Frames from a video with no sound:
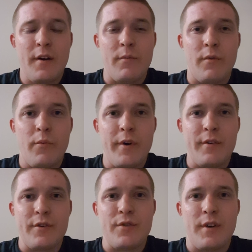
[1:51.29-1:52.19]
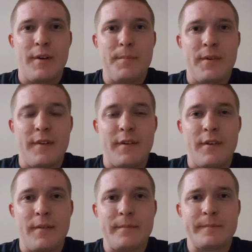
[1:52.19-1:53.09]
were winter trips
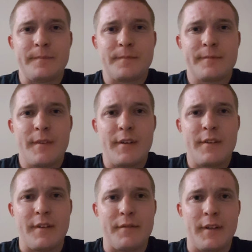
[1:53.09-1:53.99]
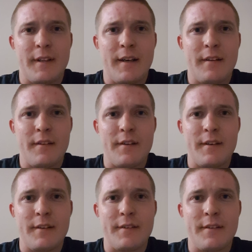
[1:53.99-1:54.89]
and stuff like that and
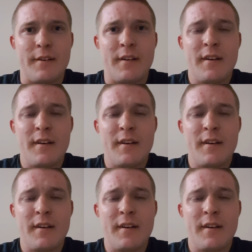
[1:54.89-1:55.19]
things. And